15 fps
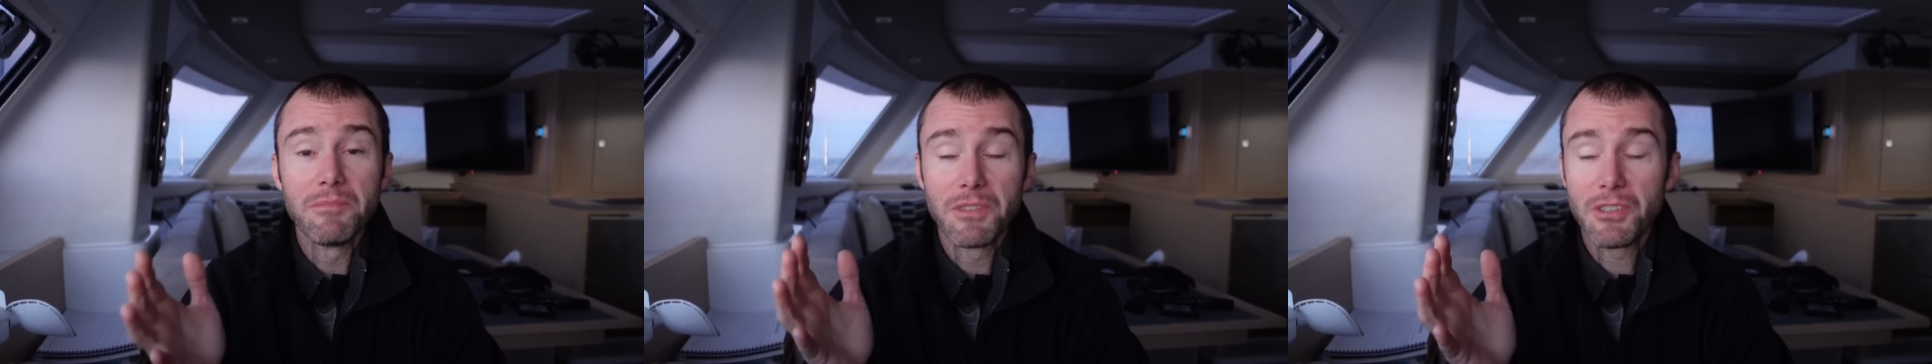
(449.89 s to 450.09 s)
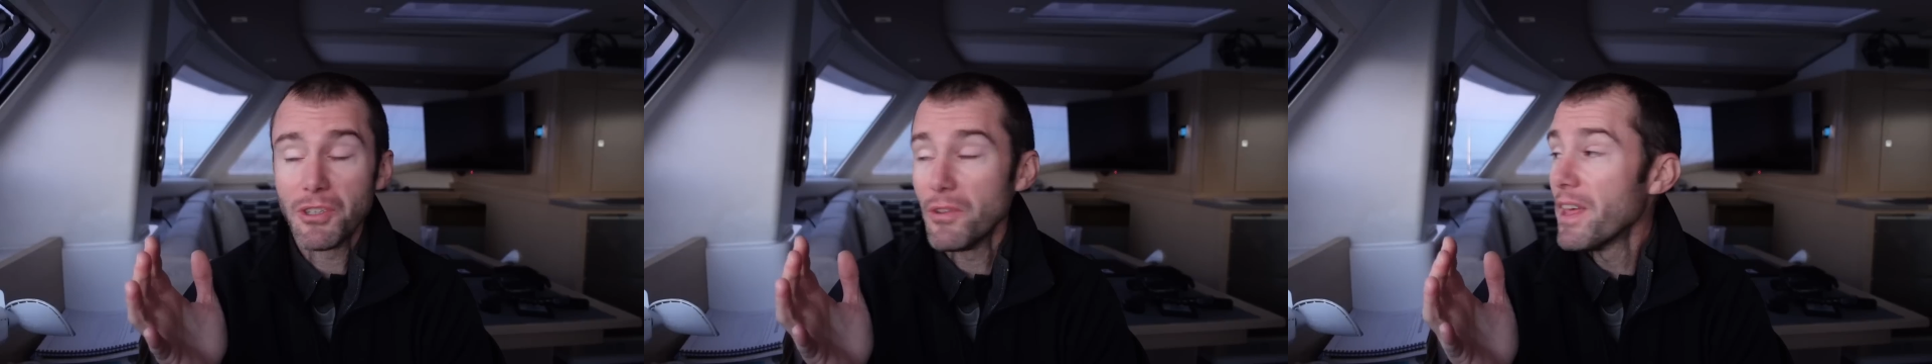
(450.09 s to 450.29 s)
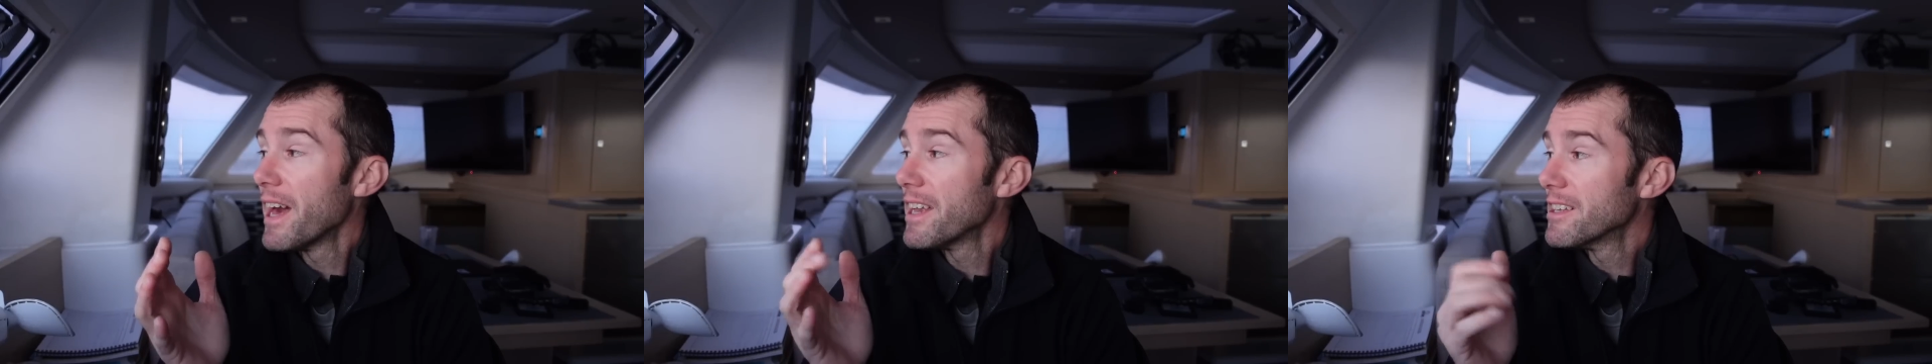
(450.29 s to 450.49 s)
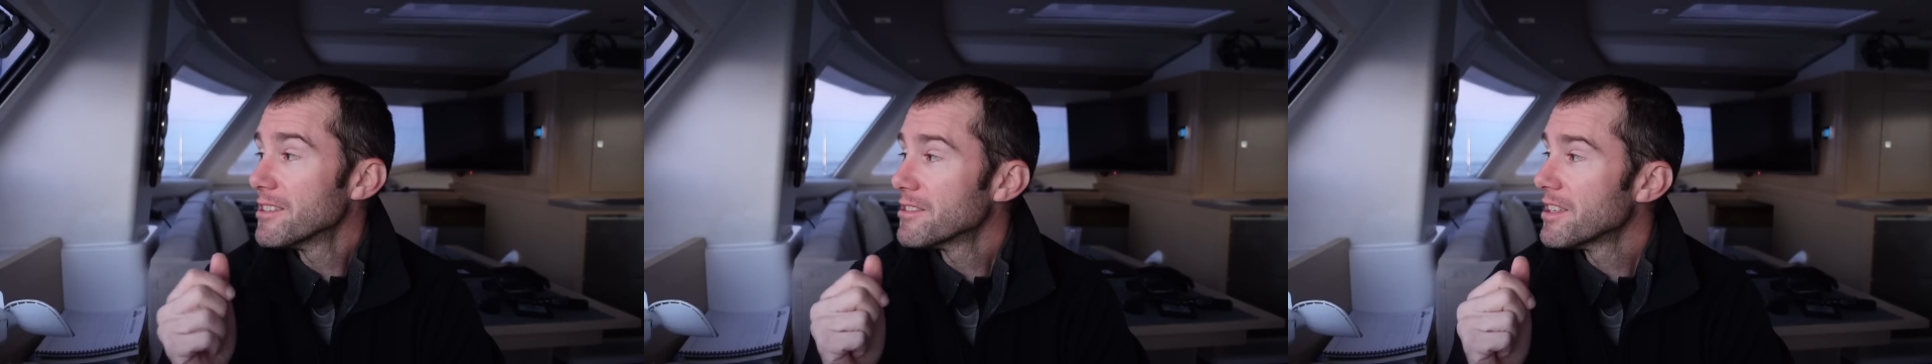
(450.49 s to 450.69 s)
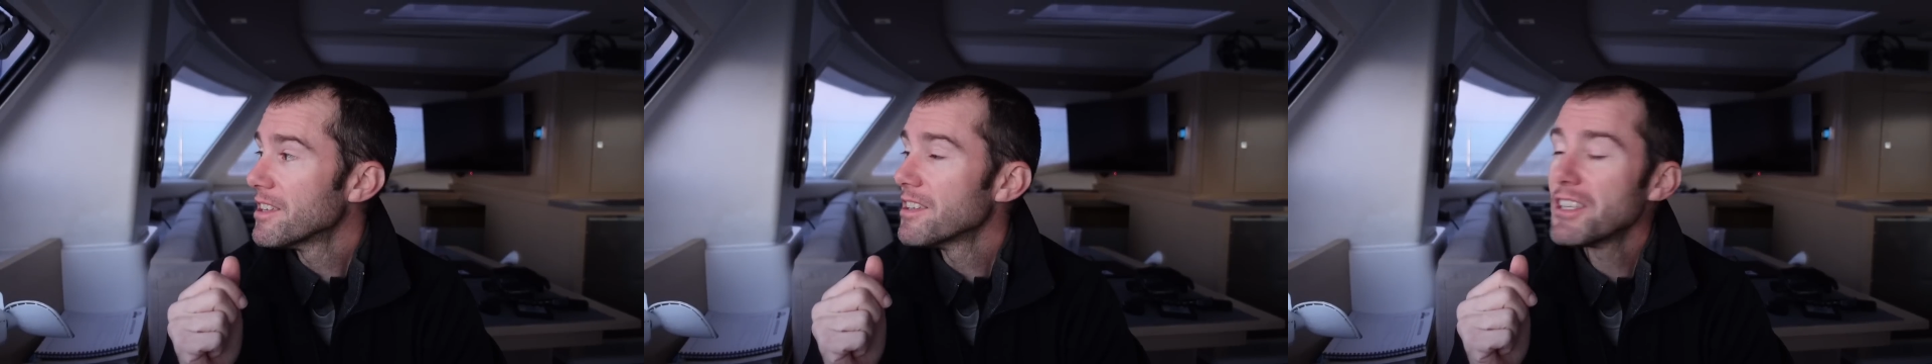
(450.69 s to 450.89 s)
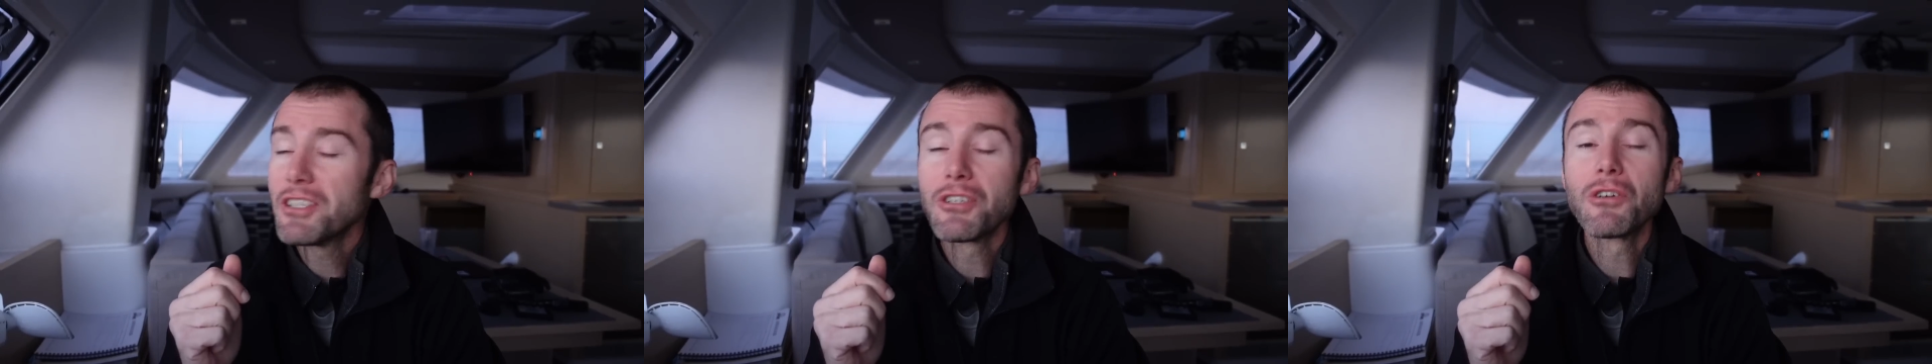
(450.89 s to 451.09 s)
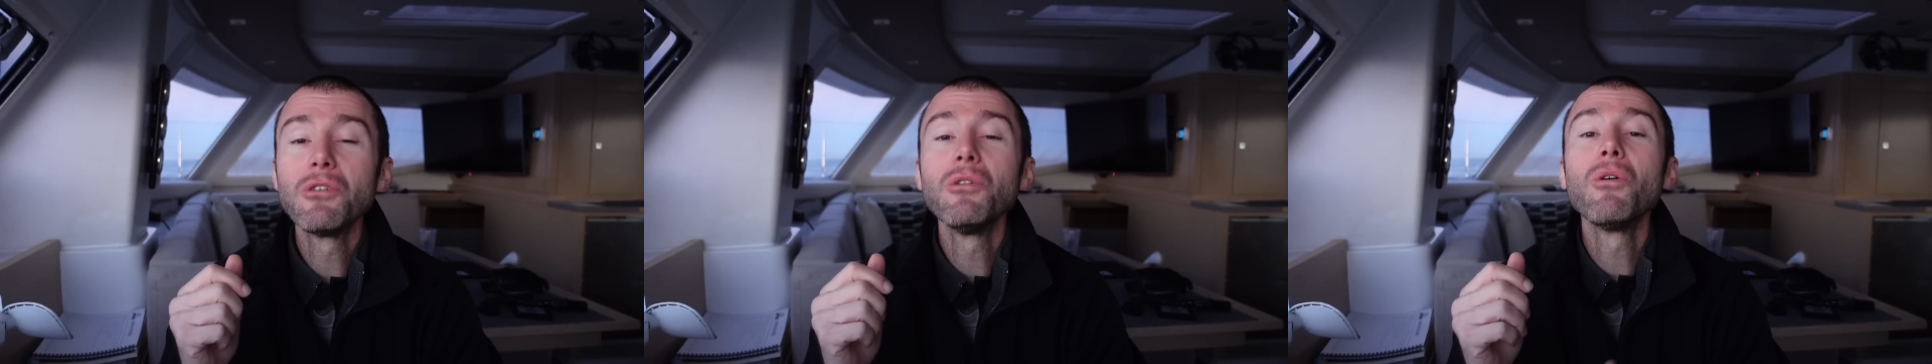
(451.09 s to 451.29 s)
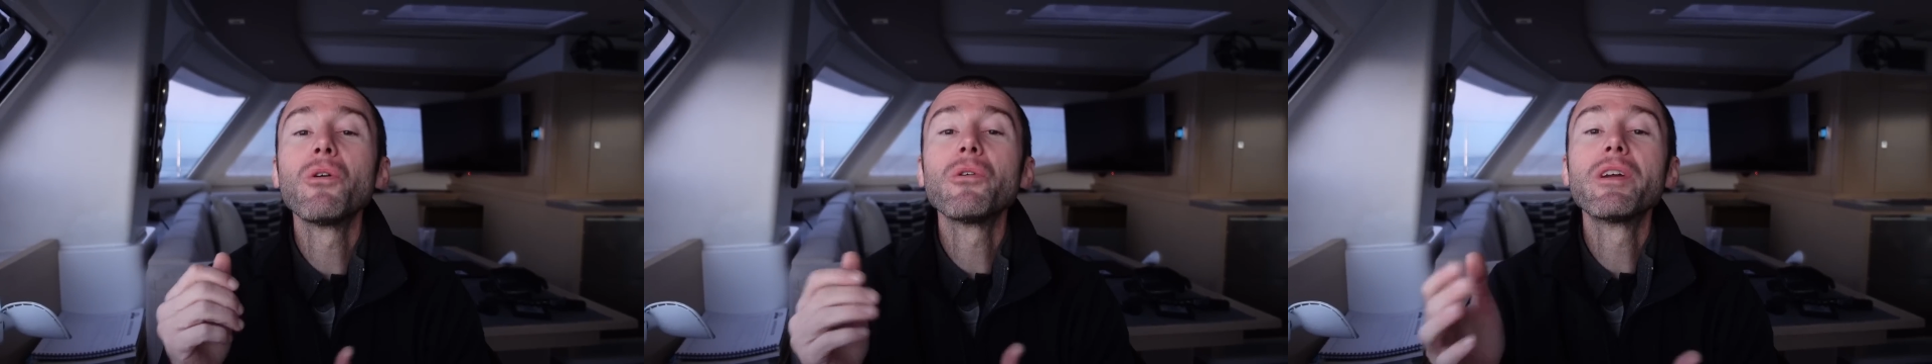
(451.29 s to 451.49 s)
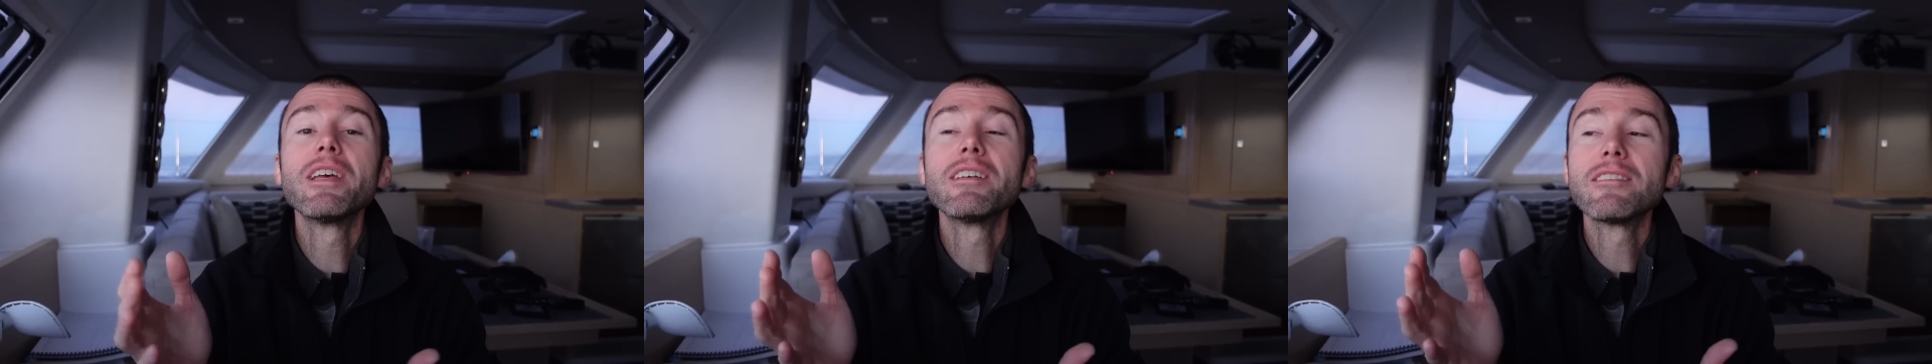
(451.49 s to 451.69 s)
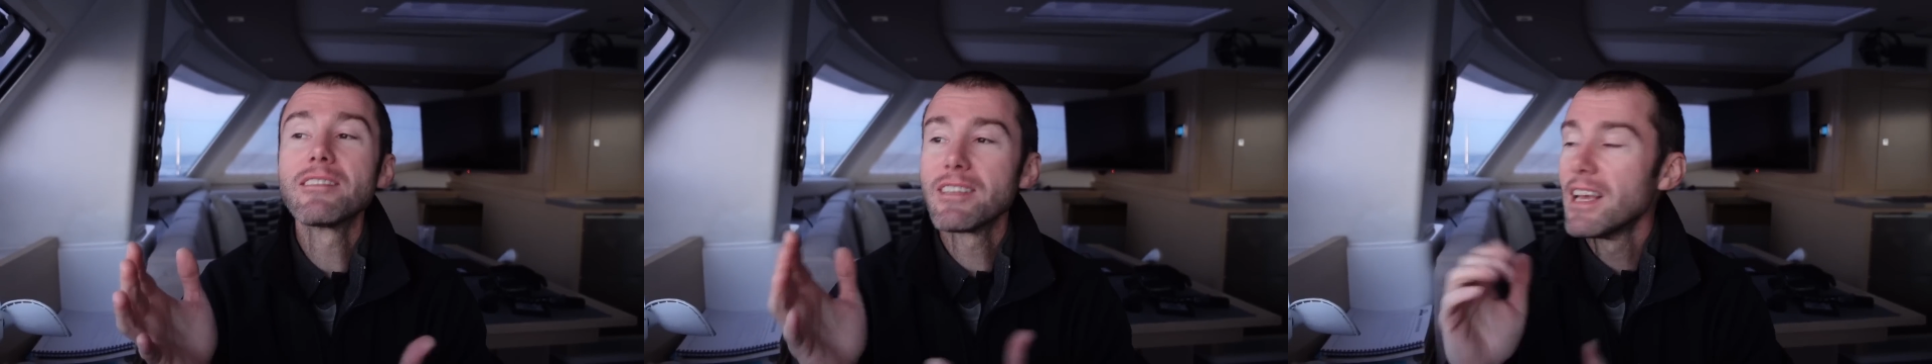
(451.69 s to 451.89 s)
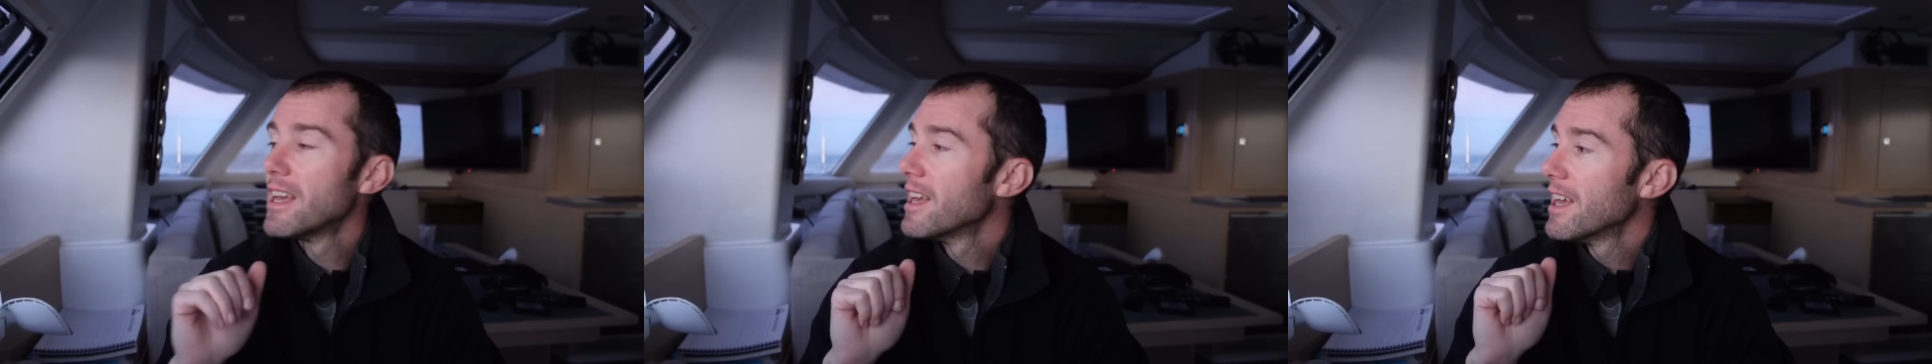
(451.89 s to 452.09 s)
So it's glorious,